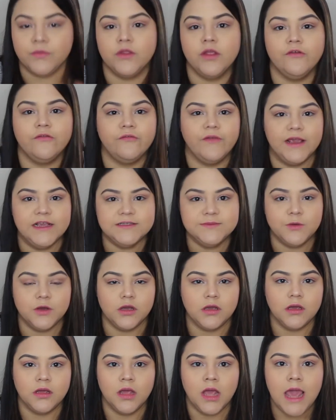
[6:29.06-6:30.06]

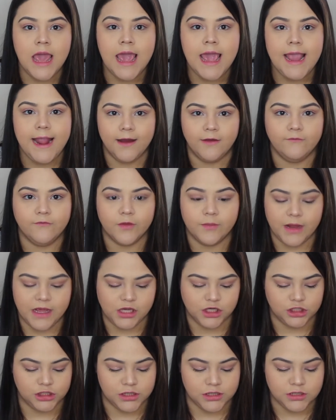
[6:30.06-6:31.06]
Facebook
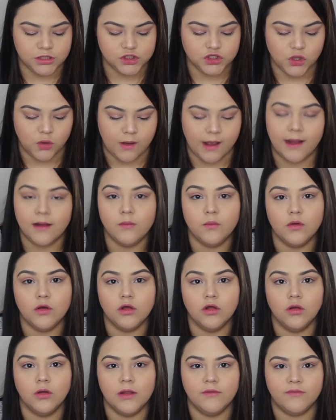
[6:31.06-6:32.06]
information. So I
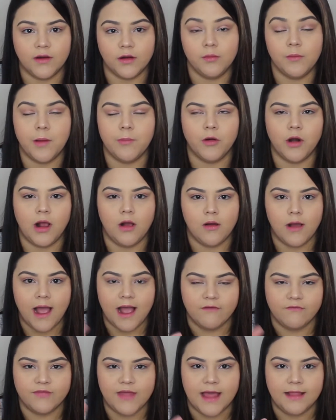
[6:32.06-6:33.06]
will, if I remember, I'll
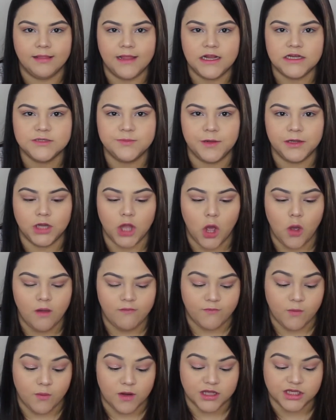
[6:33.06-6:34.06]
have that linked below
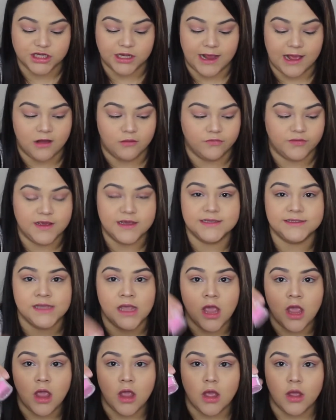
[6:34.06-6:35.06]
if you want to check out these
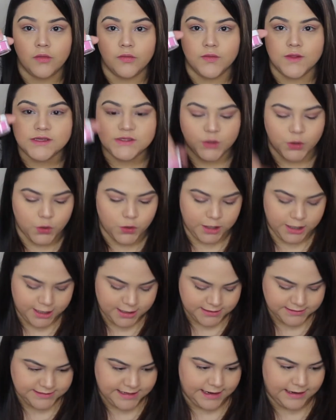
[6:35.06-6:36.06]

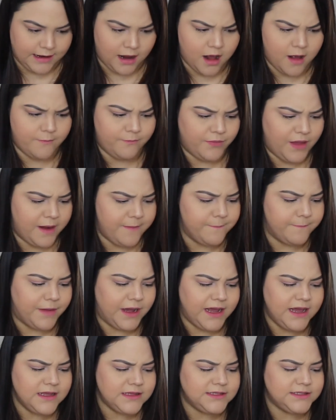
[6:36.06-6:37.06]
acrylics. And I
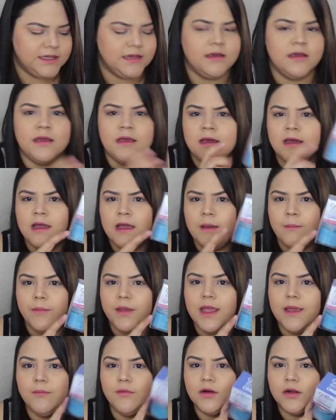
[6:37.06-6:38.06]
might
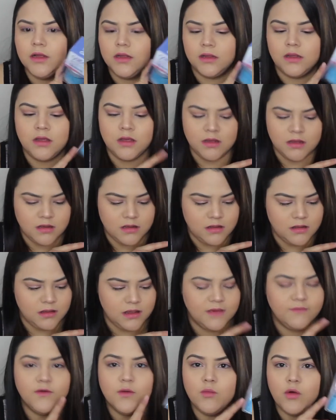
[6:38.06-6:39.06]
be able to
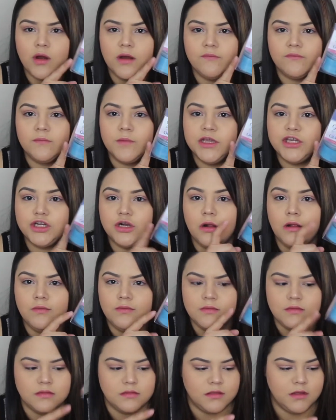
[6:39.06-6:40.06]
give you more information
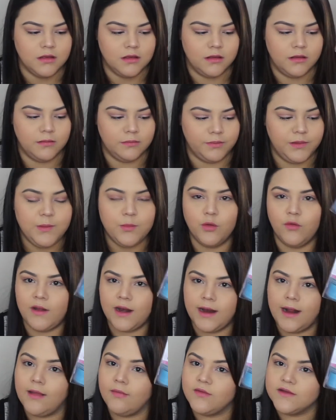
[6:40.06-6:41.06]
on the people
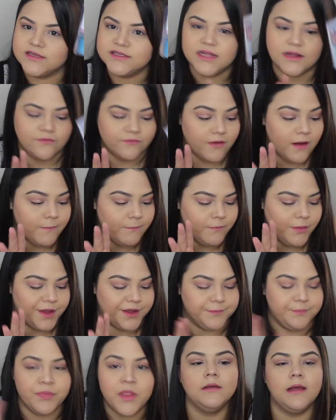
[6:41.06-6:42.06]
that I got this stuff from,
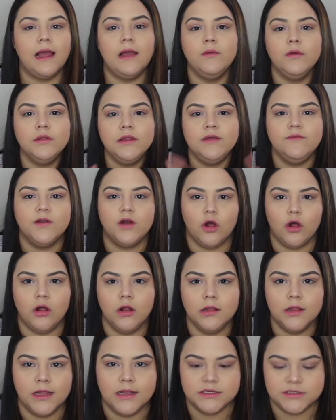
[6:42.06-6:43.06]
but I will leave it
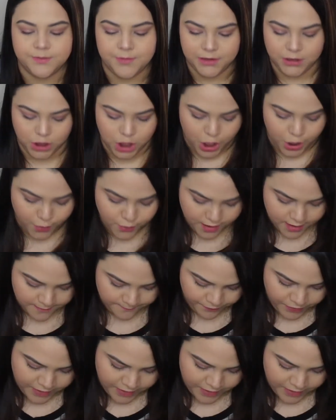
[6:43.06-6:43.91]
all linked below.